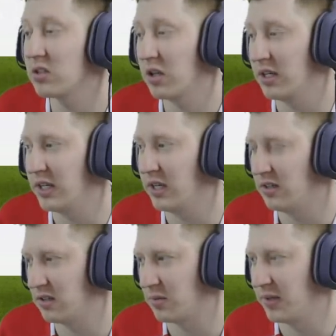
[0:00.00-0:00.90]
slightly
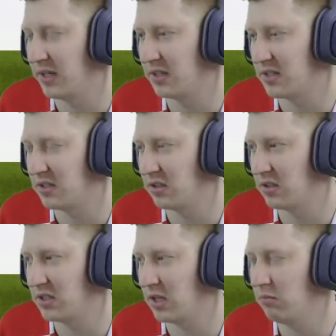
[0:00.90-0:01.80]
easier to make a decision
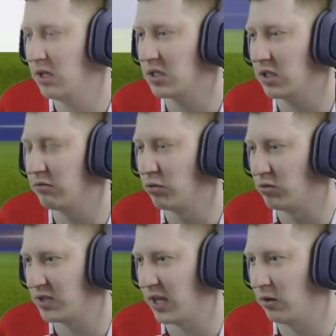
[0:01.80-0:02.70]
because it immediately
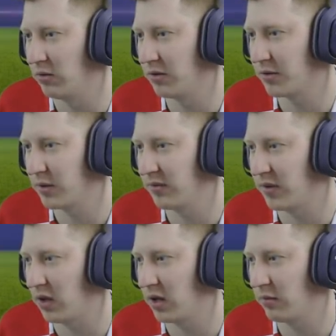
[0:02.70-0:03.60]
rules out three of
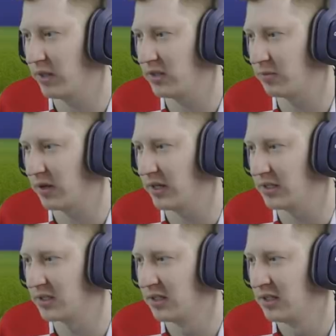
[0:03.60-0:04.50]
the higher rated
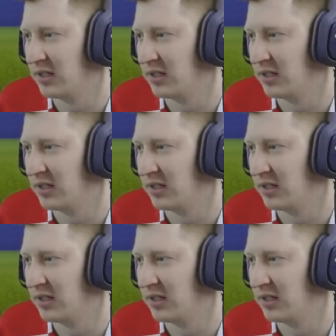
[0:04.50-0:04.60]
players.